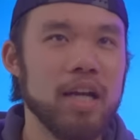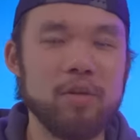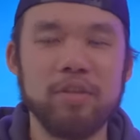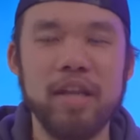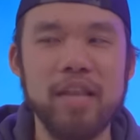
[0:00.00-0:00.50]

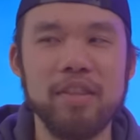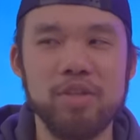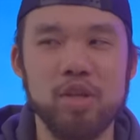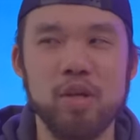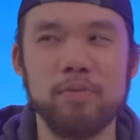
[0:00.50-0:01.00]
I really hate the
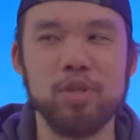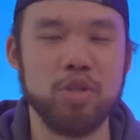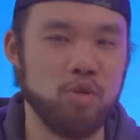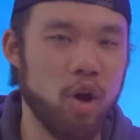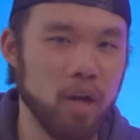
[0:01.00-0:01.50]
term
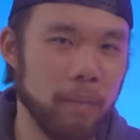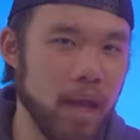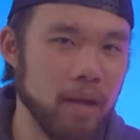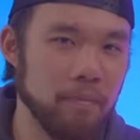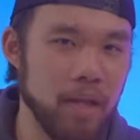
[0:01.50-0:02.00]

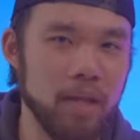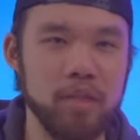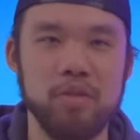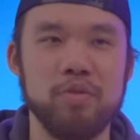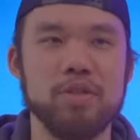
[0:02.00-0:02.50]
strongman
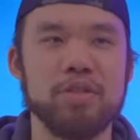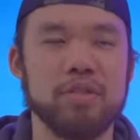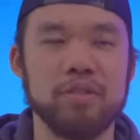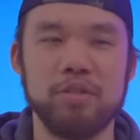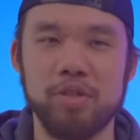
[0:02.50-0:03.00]
being
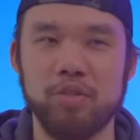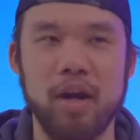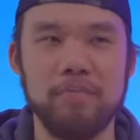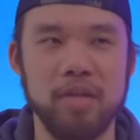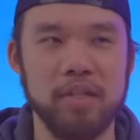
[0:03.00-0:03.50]
used to
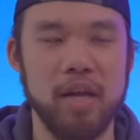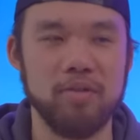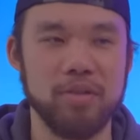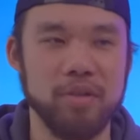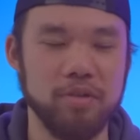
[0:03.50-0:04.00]
describe
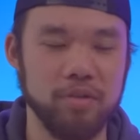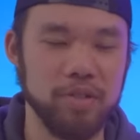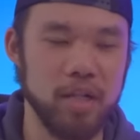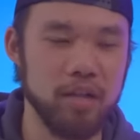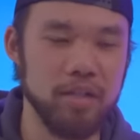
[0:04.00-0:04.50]
dictators and
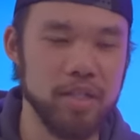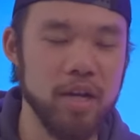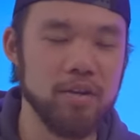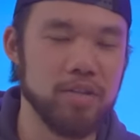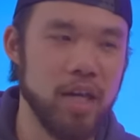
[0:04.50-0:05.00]
authoritarians.
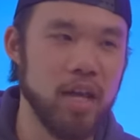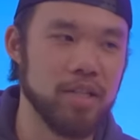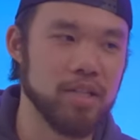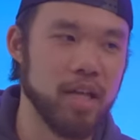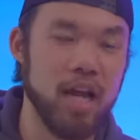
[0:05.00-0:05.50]
I understand
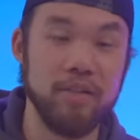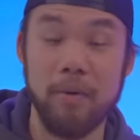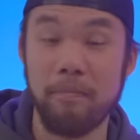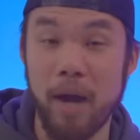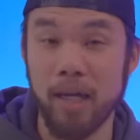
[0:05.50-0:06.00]
it's kind of
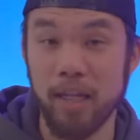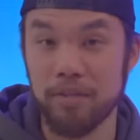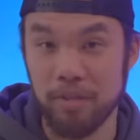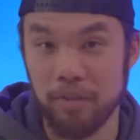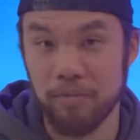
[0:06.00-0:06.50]
a
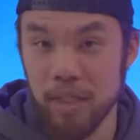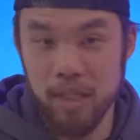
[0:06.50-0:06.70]
mocking term,